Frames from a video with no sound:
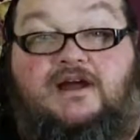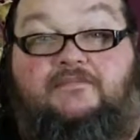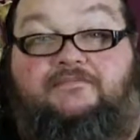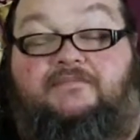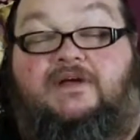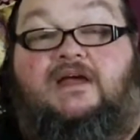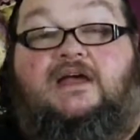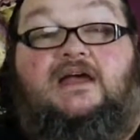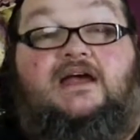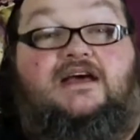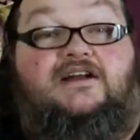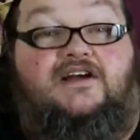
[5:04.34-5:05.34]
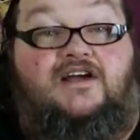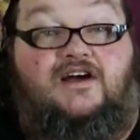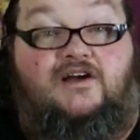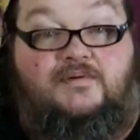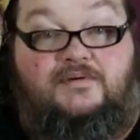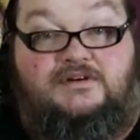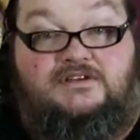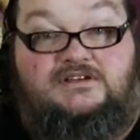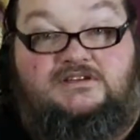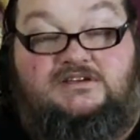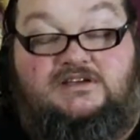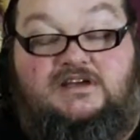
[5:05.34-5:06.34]
wrap, and I opened
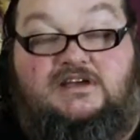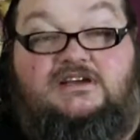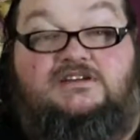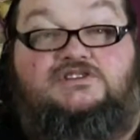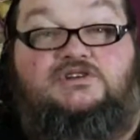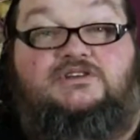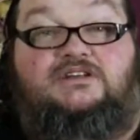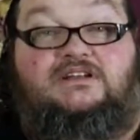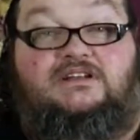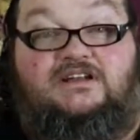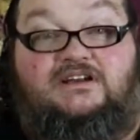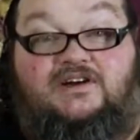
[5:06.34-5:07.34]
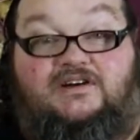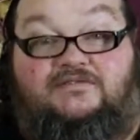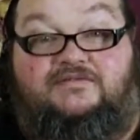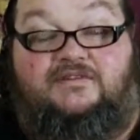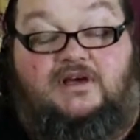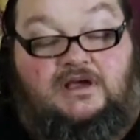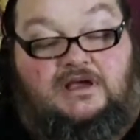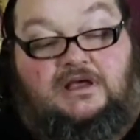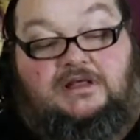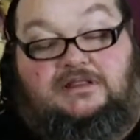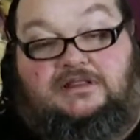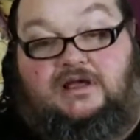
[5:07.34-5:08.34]
it, took the lid off.
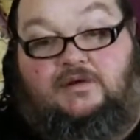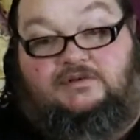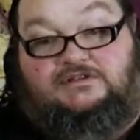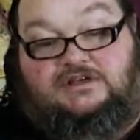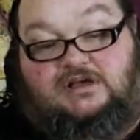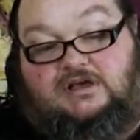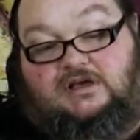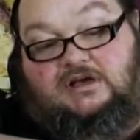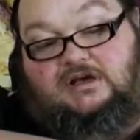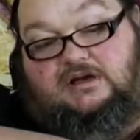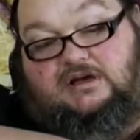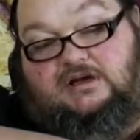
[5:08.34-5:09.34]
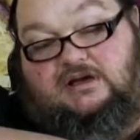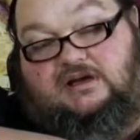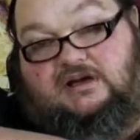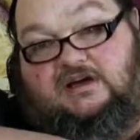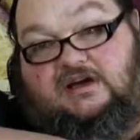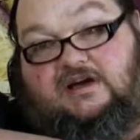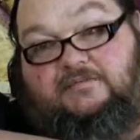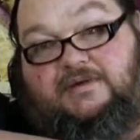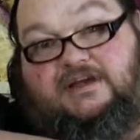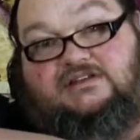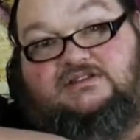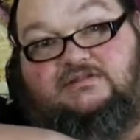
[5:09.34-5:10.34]
There was a a
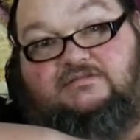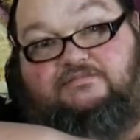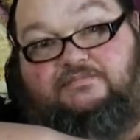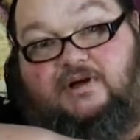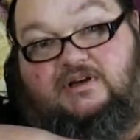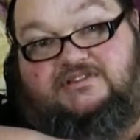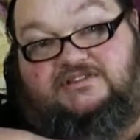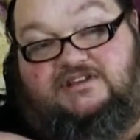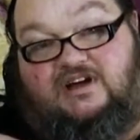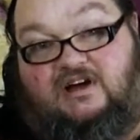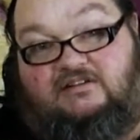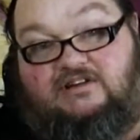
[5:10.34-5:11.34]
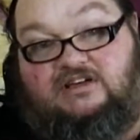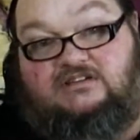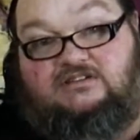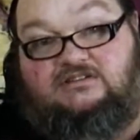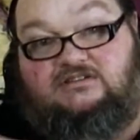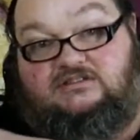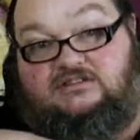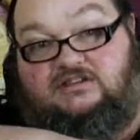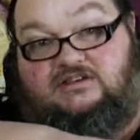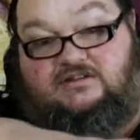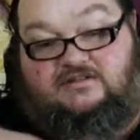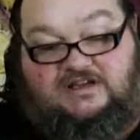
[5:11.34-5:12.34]
piece of polystyrene
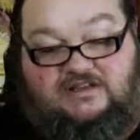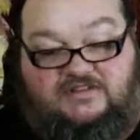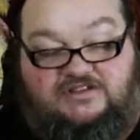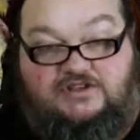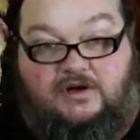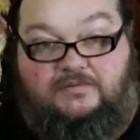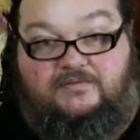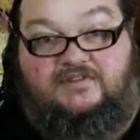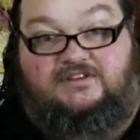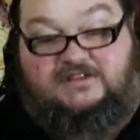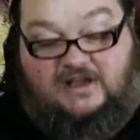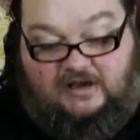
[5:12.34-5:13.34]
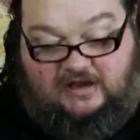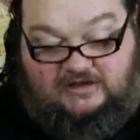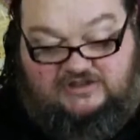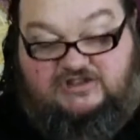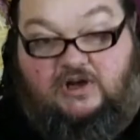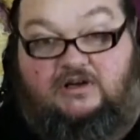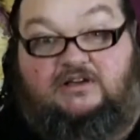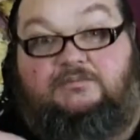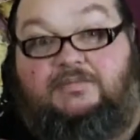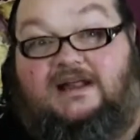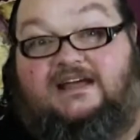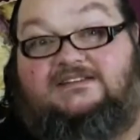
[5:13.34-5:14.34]
in the top of this
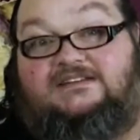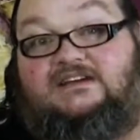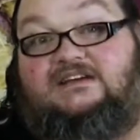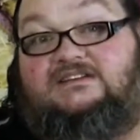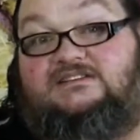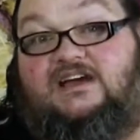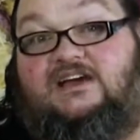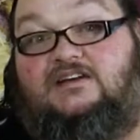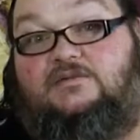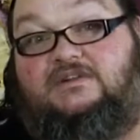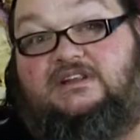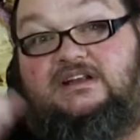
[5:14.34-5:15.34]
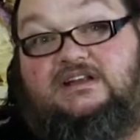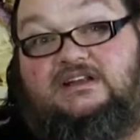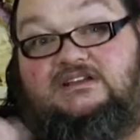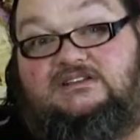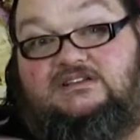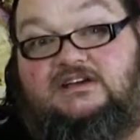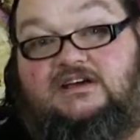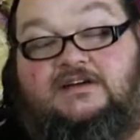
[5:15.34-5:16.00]
solid plastic container with a lid.